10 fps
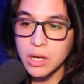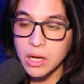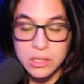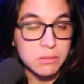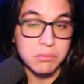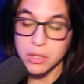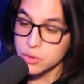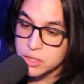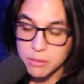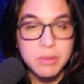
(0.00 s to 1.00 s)
I'll,
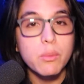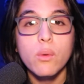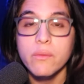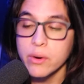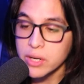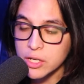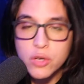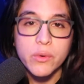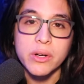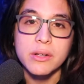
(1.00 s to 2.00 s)
there's some people who are very
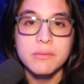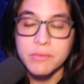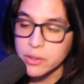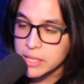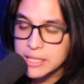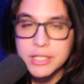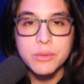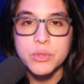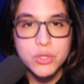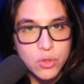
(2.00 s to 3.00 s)
introverted, very easy
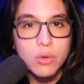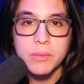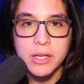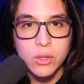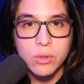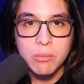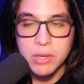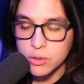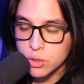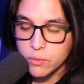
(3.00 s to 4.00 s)
to assume that you can
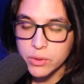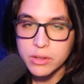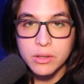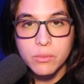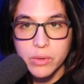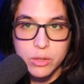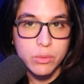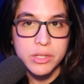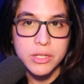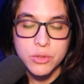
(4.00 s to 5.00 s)
be introverted when you
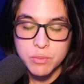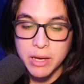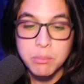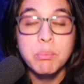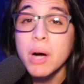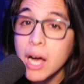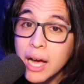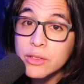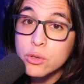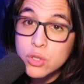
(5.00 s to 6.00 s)
were a teacher's pet,
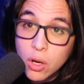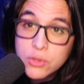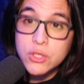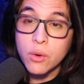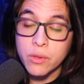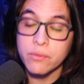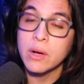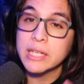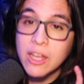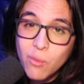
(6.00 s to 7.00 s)
but there's also the
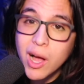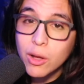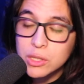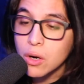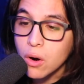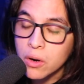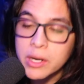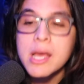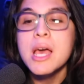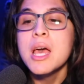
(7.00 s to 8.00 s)
fucking wild
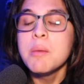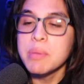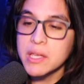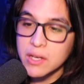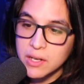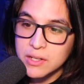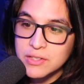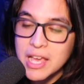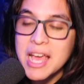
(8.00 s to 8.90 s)
card, because